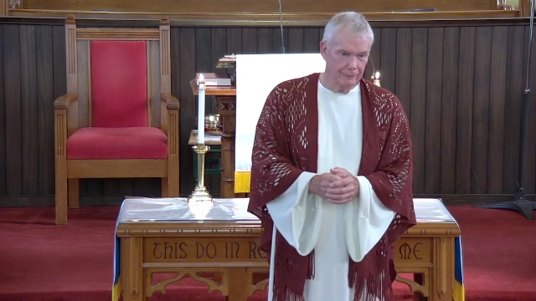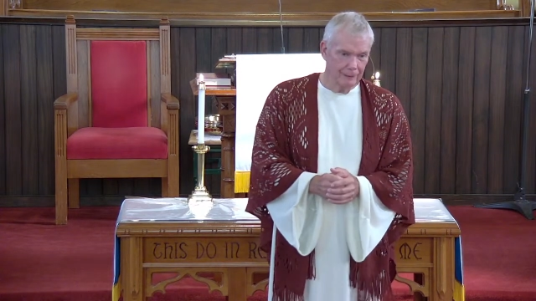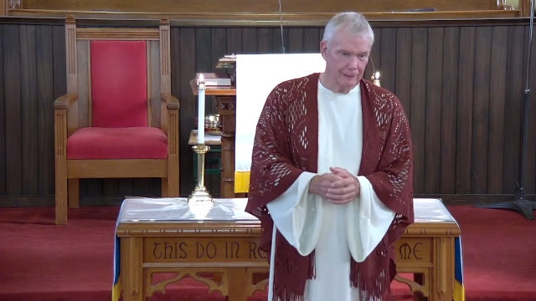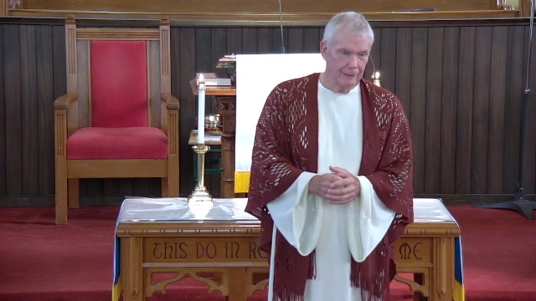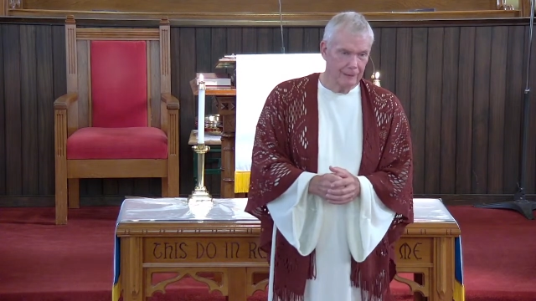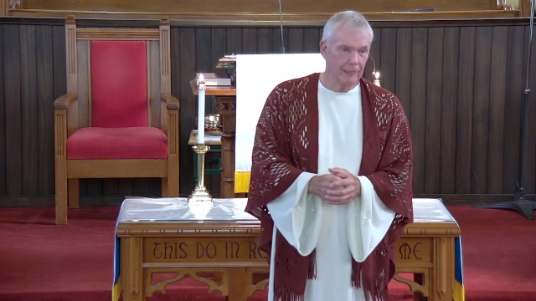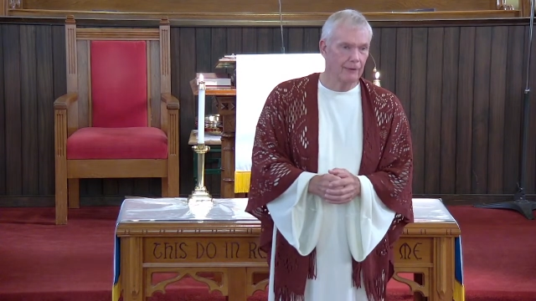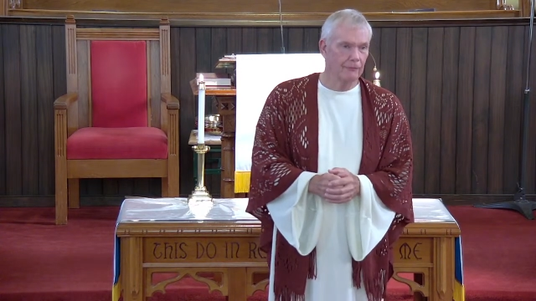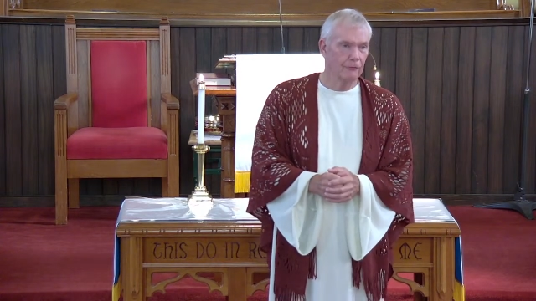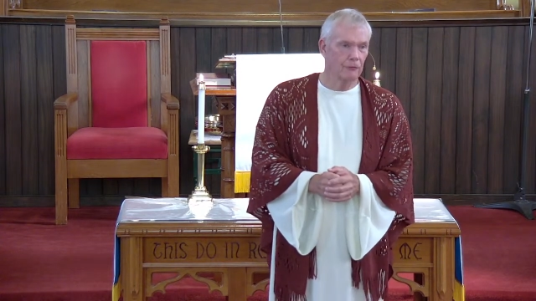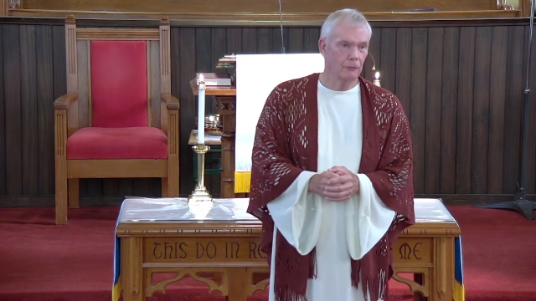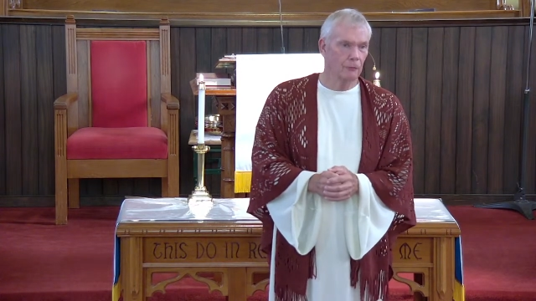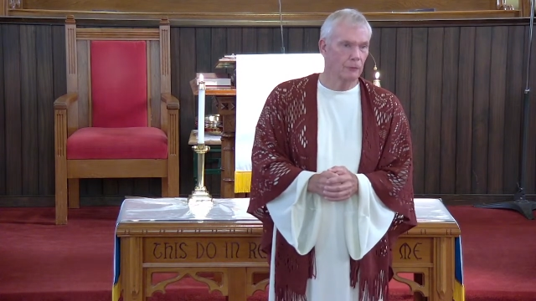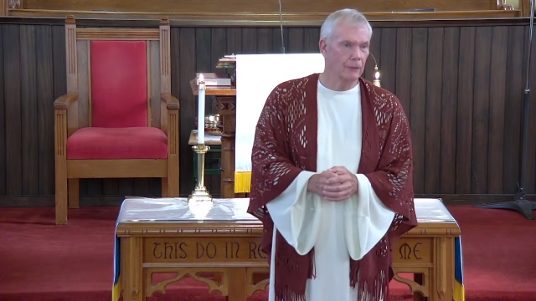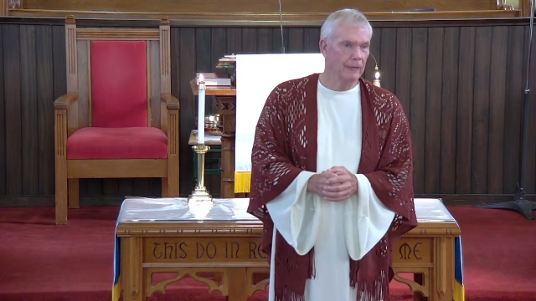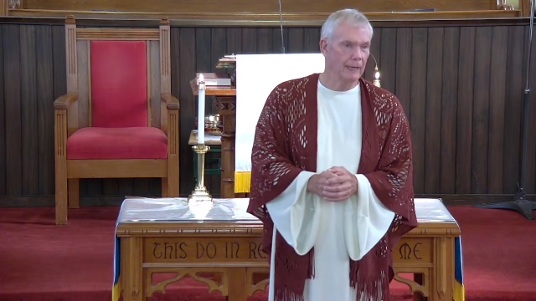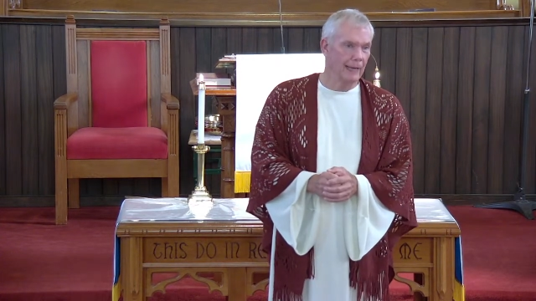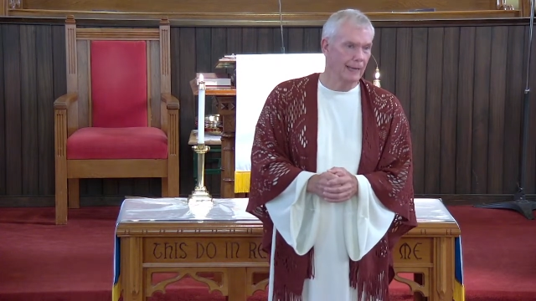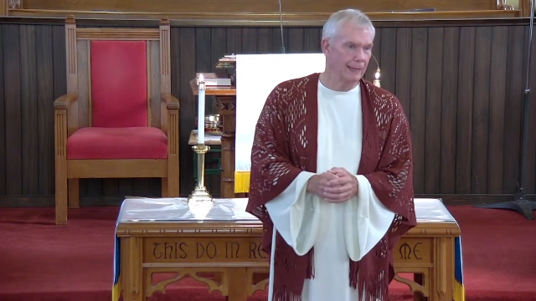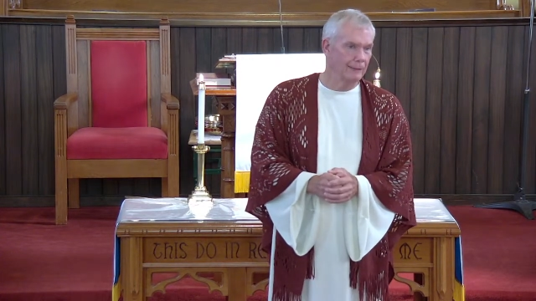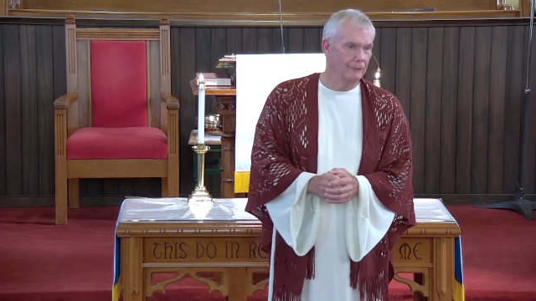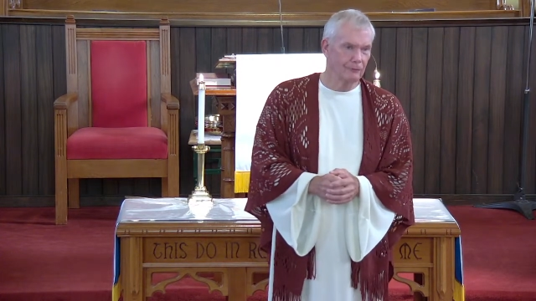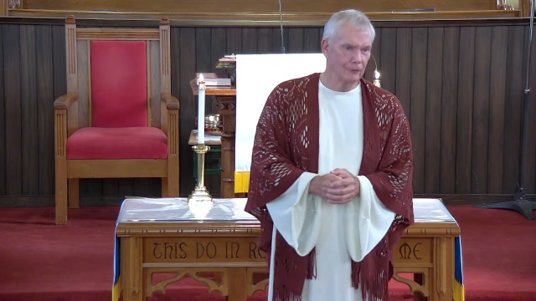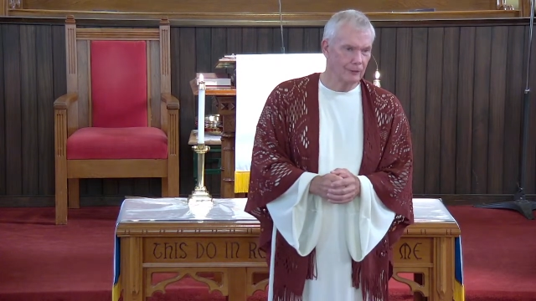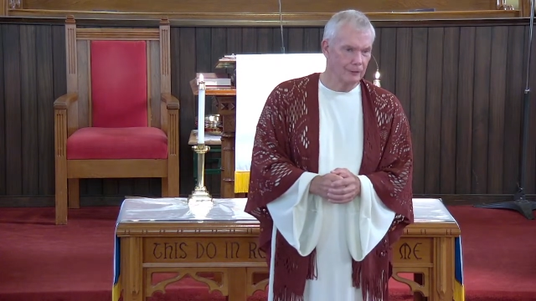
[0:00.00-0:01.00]
never
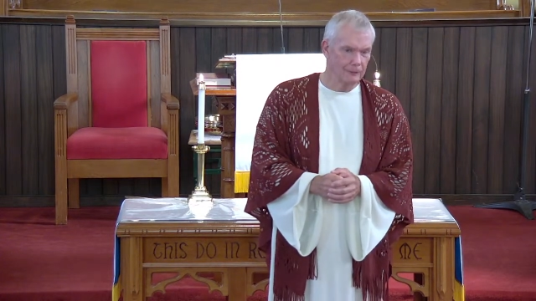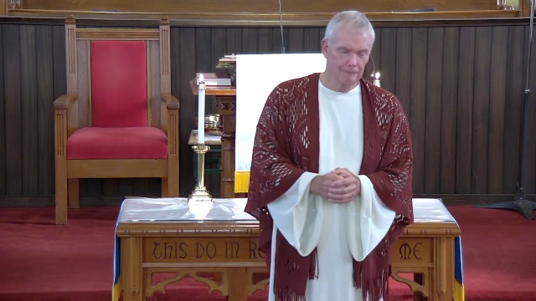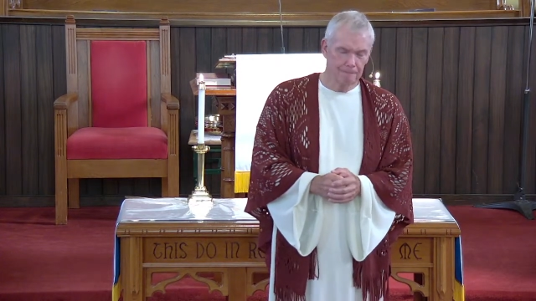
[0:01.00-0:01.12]
reacted.